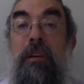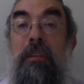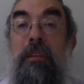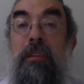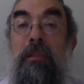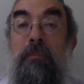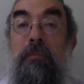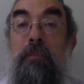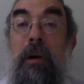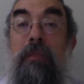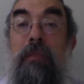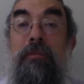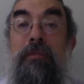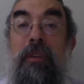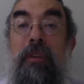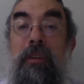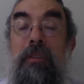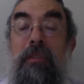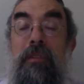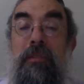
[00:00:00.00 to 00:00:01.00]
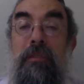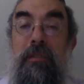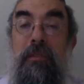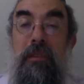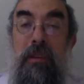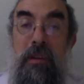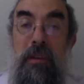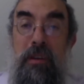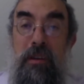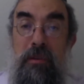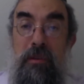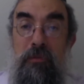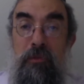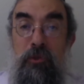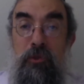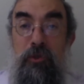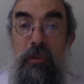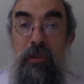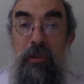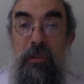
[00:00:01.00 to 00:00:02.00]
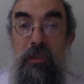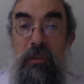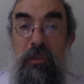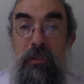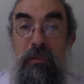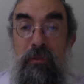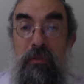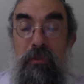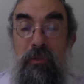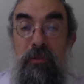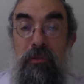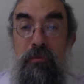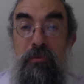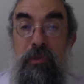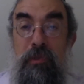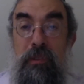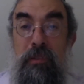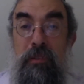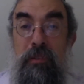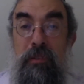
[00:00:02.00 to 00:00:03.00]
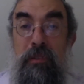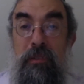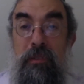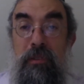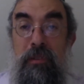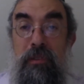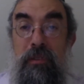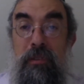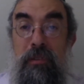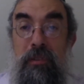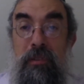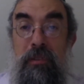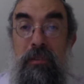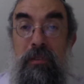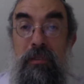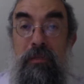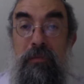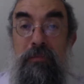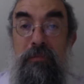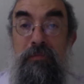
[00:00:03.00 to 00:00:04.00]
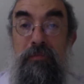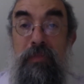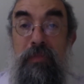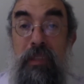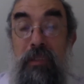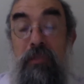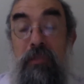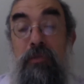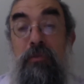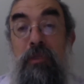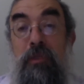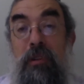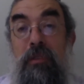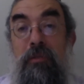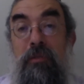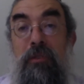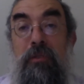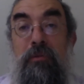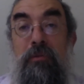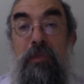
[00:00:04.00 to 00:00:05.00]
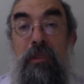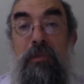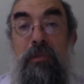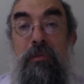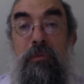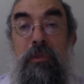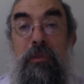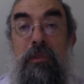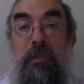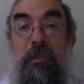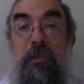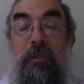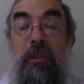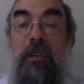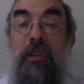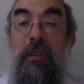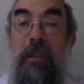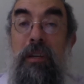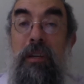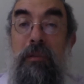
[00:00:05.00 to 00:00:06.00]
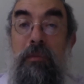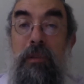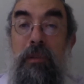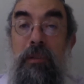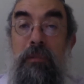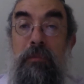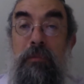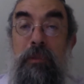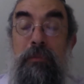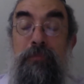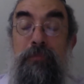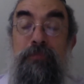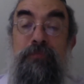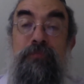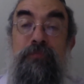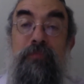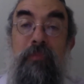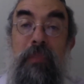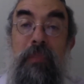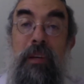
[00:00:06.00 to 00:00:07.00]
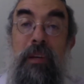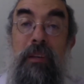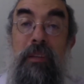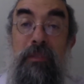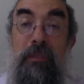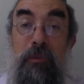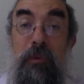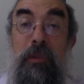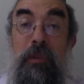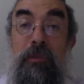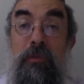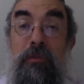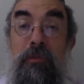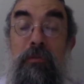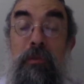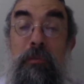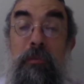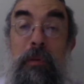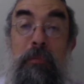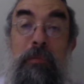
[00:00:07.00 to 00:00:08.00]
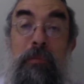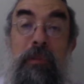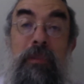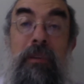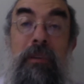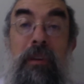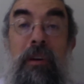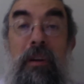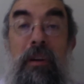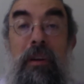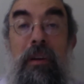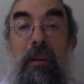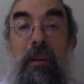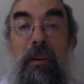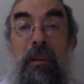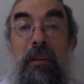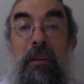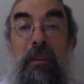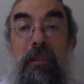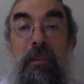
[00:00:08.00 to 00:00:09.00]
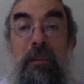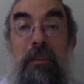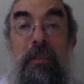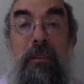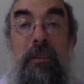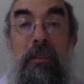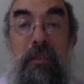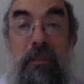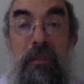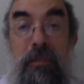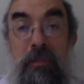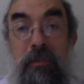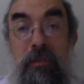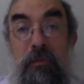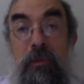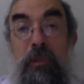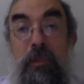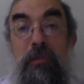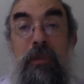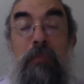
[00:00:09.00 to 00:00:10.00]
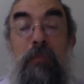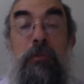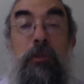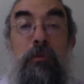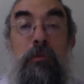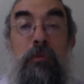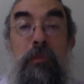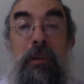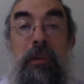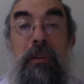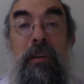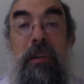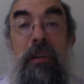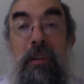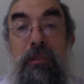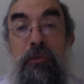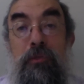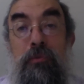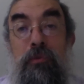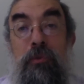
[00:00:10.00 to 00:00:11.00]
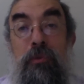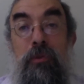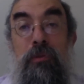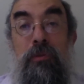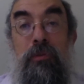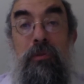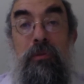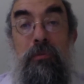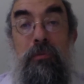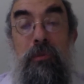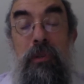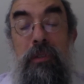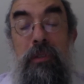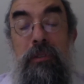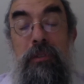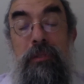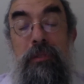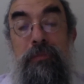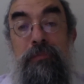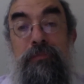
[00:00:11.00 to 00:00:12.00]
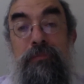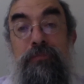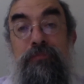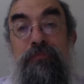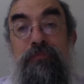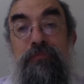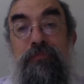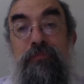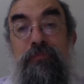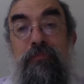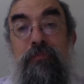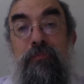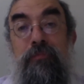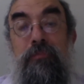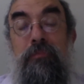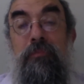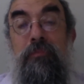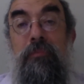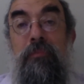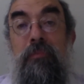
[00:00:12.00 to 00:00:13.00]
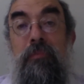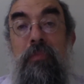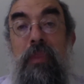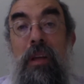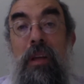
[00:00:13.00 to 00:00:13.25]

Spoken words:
represented by the bonfires, which are lit all throughout Israel, all throughout the world on Lag BaOmer. As a way to remember what Rabbi Shimon Bar Yochai's role was.